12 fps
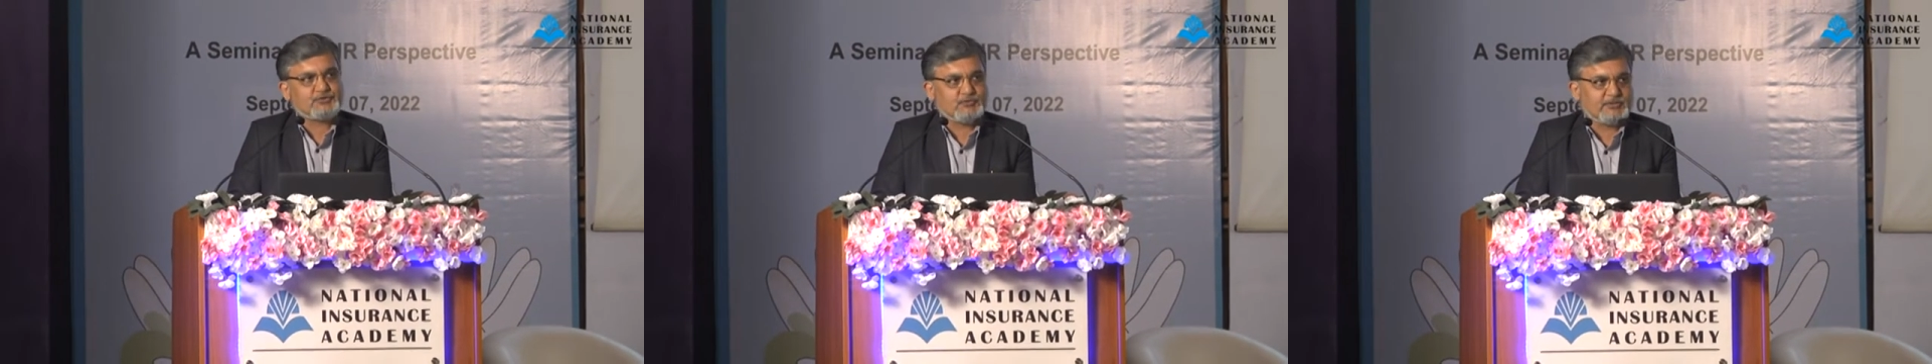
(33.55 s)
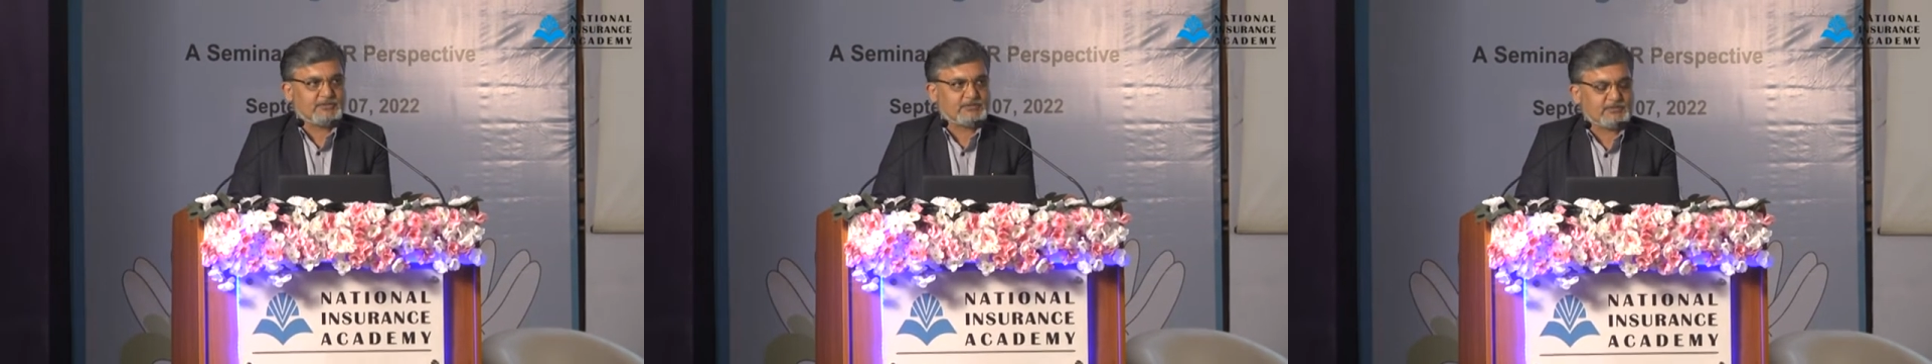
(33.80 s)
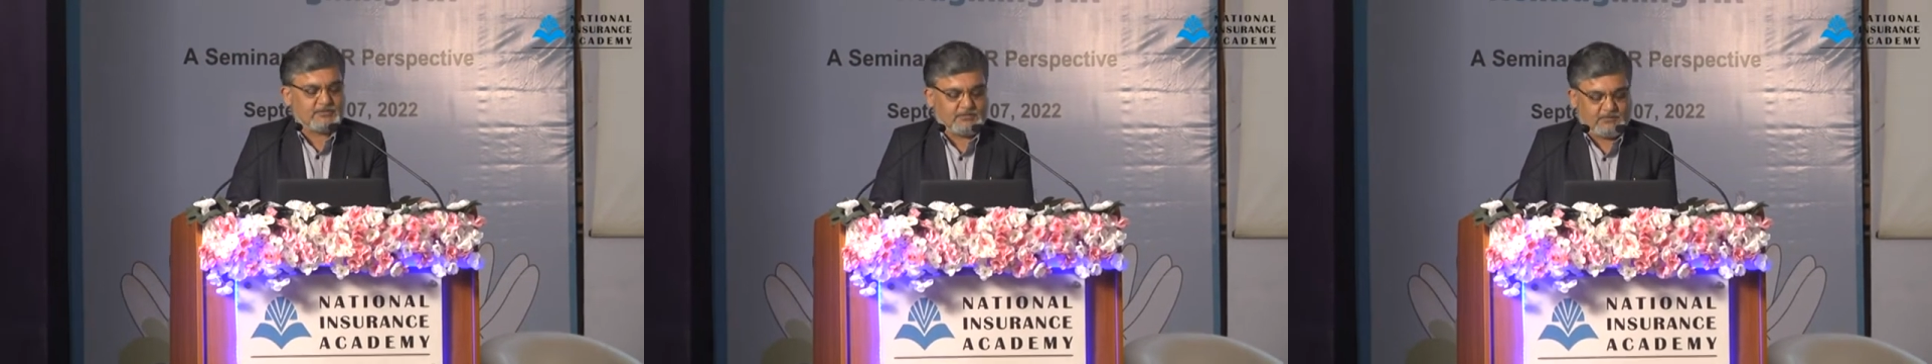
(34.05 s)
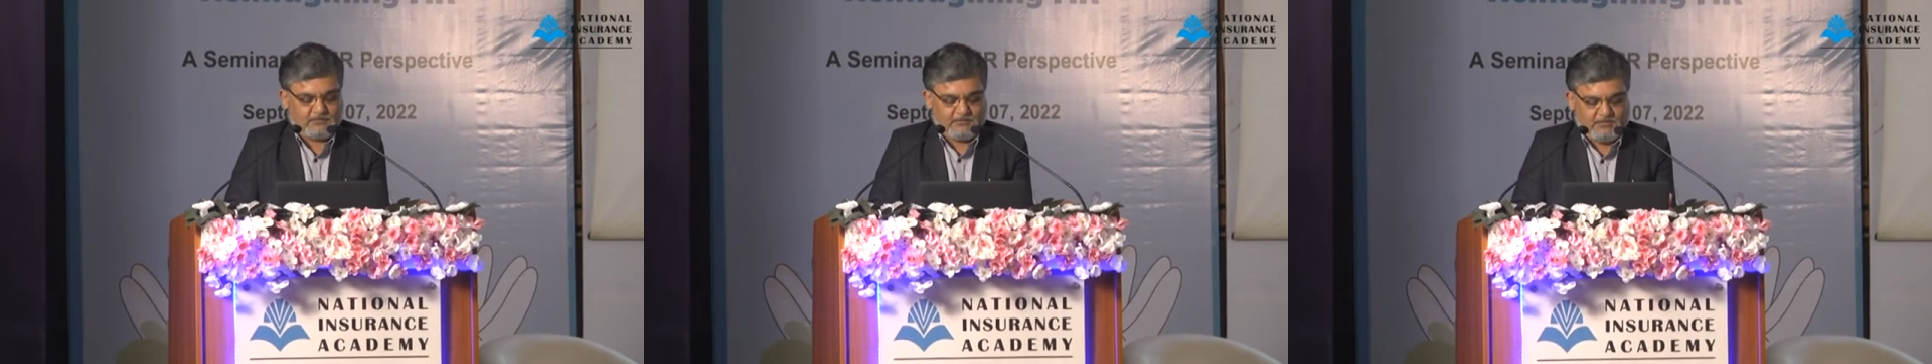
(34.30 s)
students.
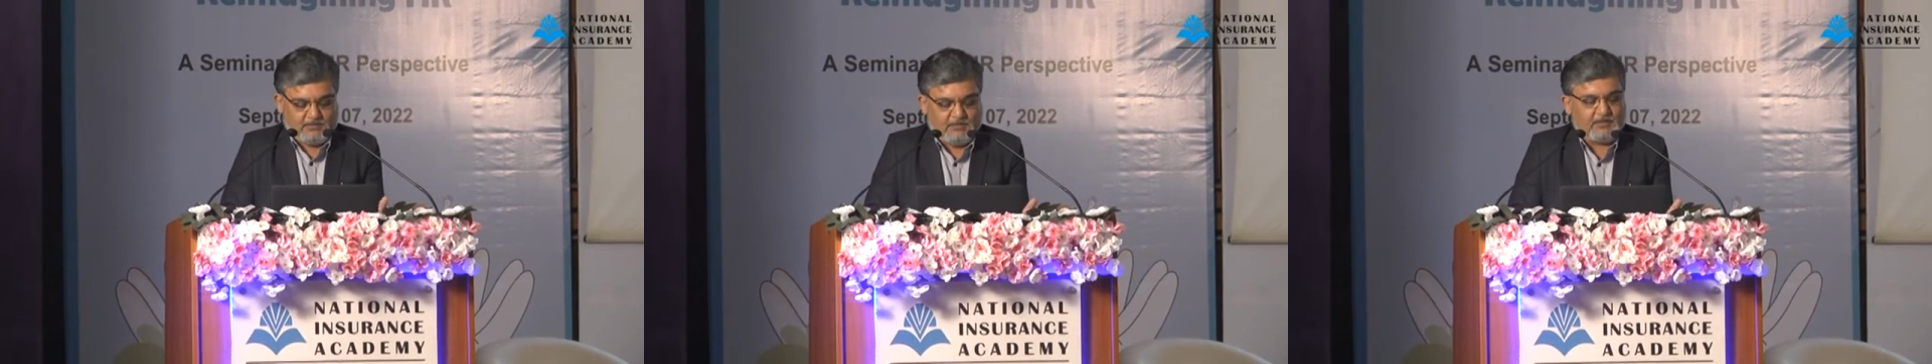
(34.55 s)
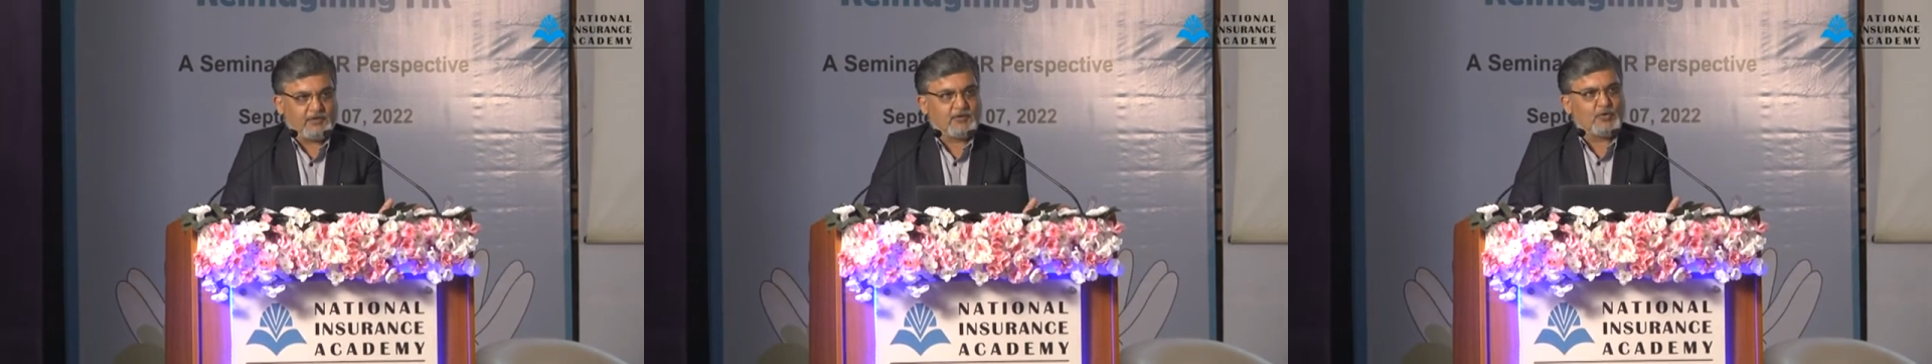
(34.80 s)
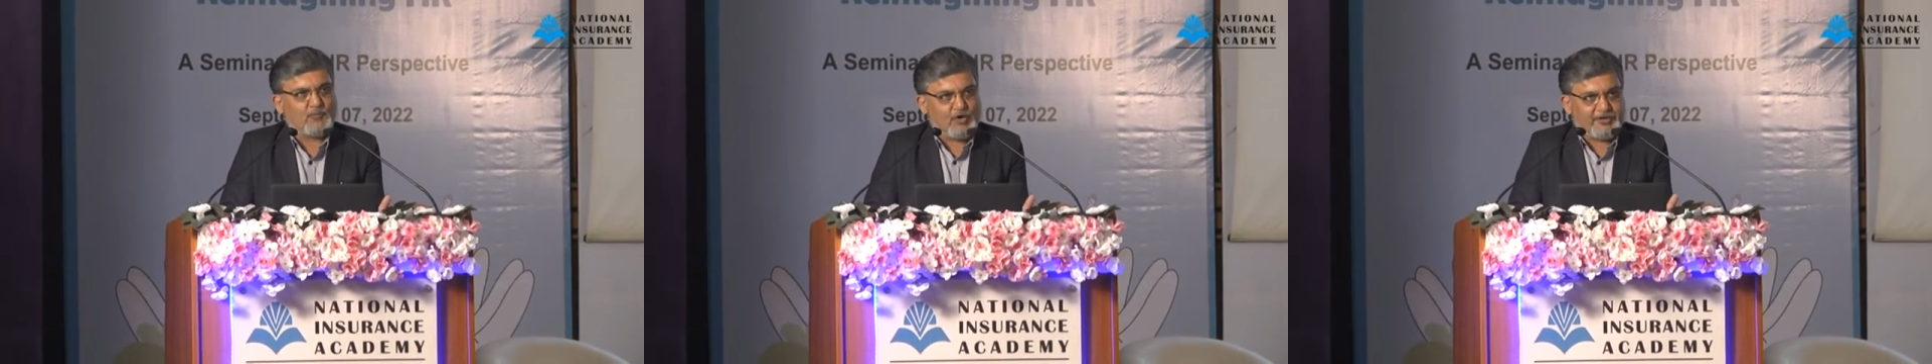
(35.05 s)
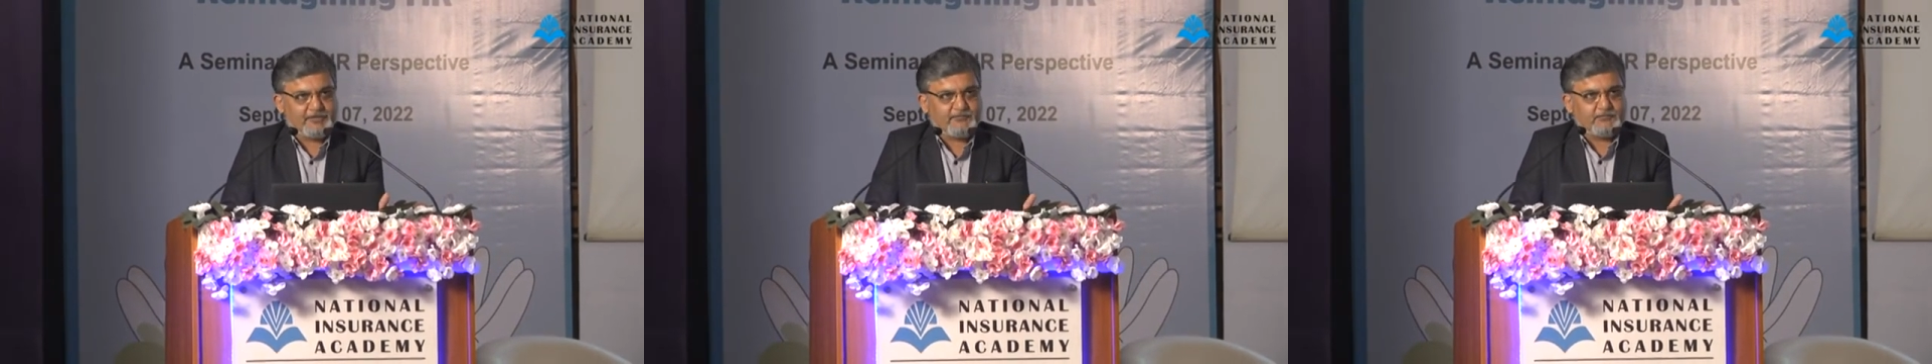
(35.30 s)
Good
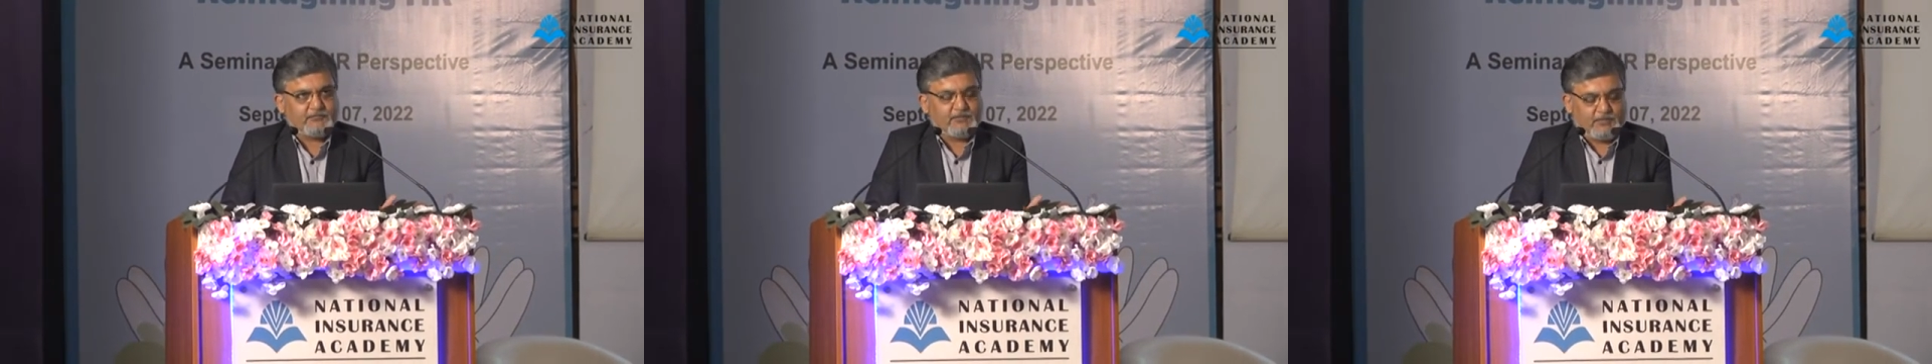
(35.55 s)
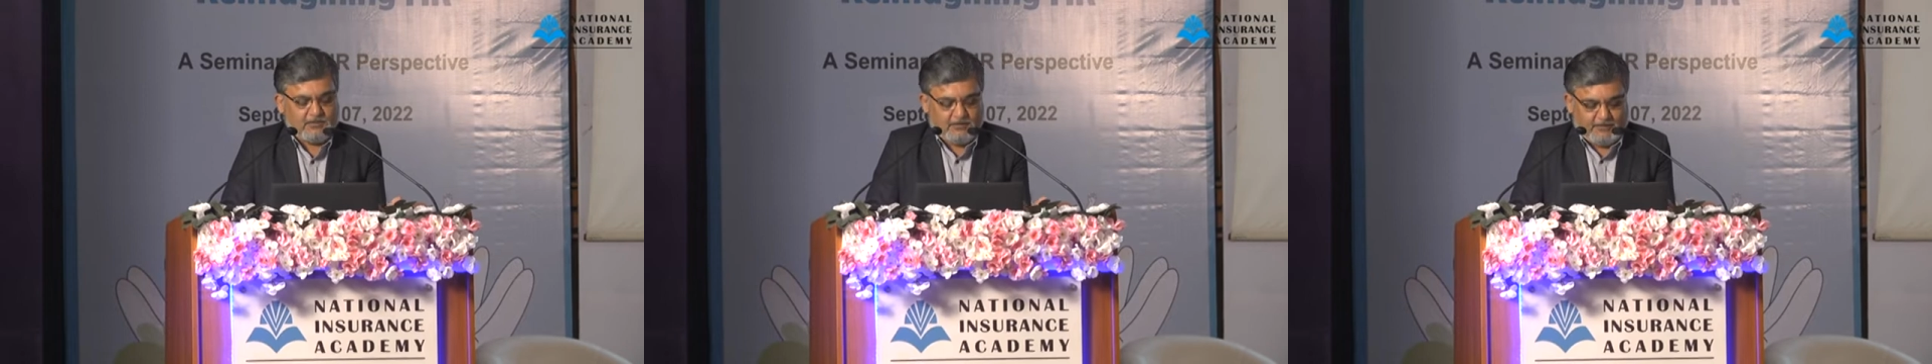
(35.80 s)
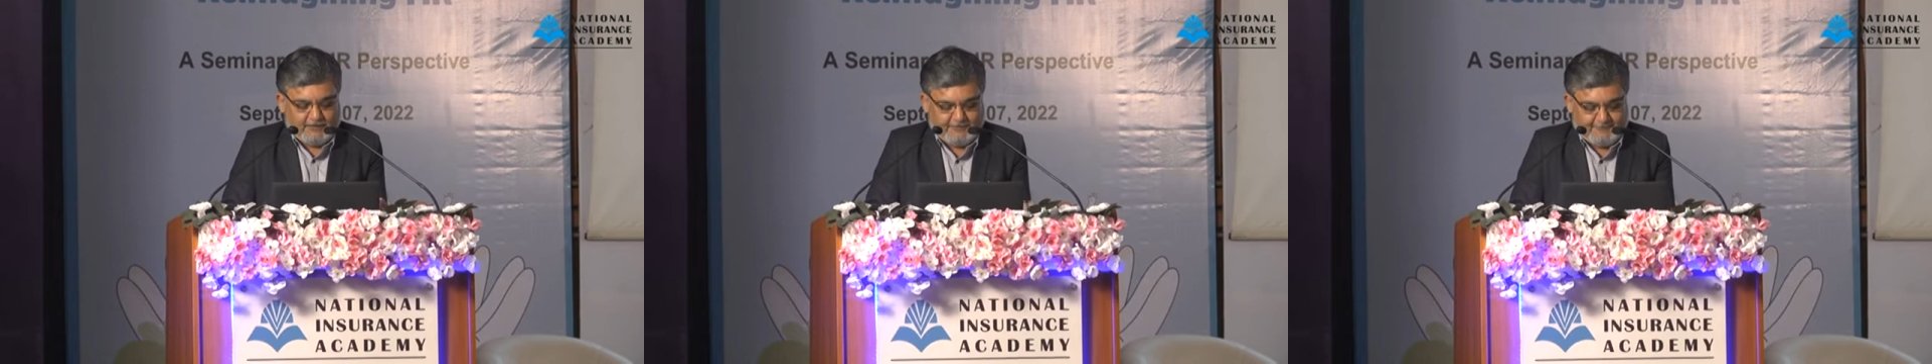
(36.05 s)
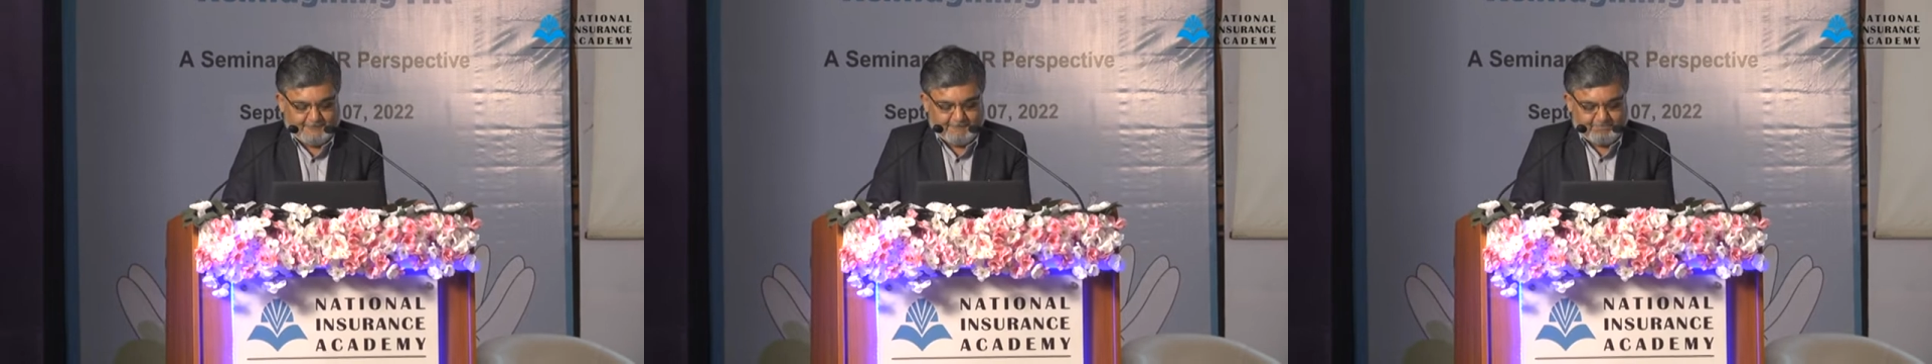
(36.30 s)
morning. I